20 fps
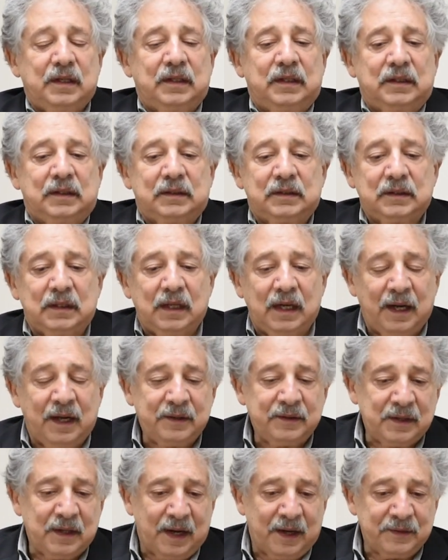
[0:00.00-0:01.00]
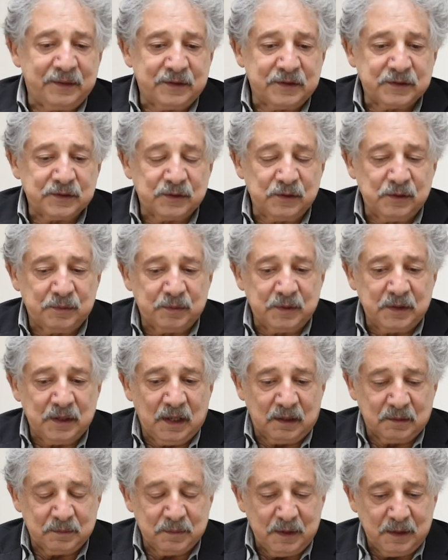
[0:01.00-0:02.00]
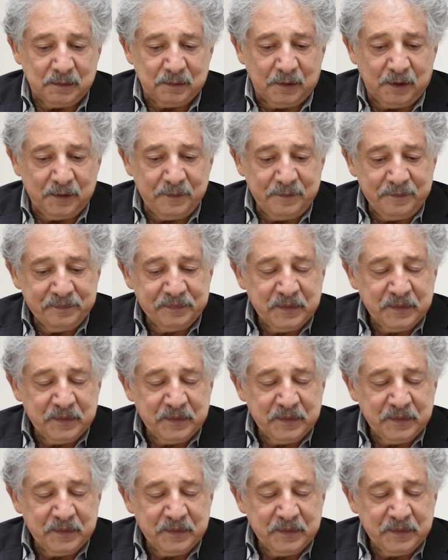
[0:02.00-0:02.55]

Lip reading: on this group of young people.